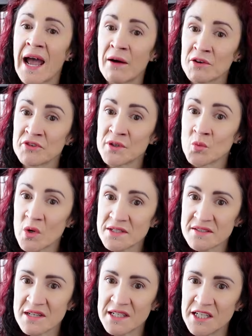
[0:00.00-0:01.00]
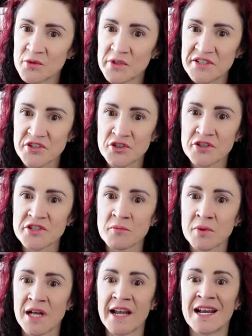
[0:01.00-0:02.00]
However, in one study, researchers
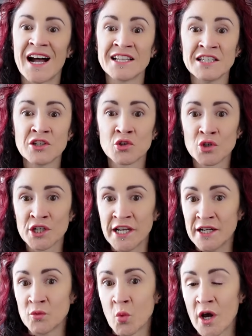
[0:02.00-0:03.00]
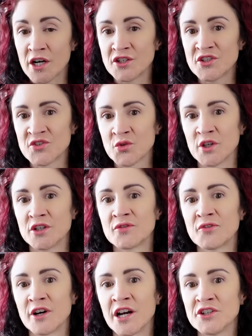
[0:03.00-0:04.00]
applied highly chlorinated water to soil
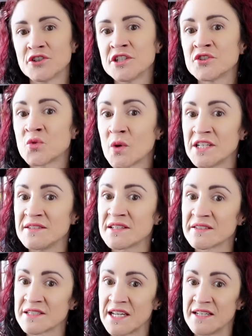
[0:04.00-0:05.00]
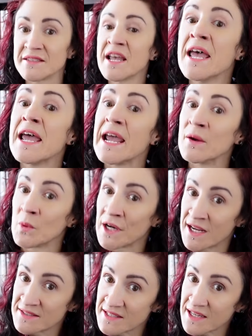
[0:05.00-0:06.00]
for 126 days. And when
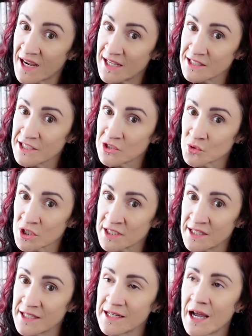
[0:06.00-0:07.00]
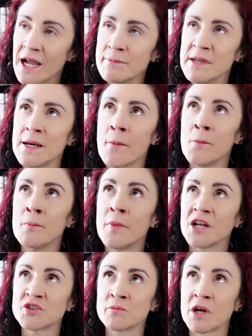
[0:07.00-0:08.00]
I say highly chlorinated, I mean
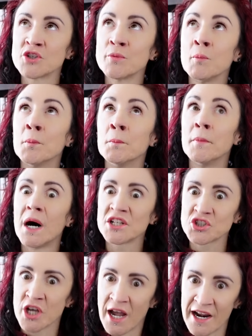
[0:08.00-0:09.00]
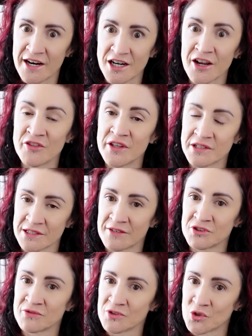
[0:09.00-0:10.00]
much, much, much higher than the
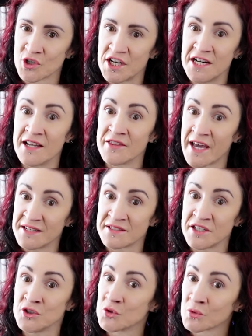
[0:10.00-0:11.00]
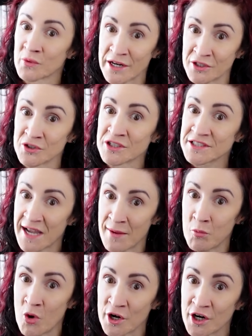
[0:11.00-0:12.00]
level of chlorine that is in your regular
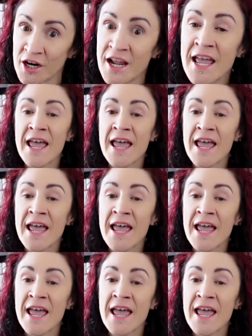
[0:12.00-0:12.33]
tap water.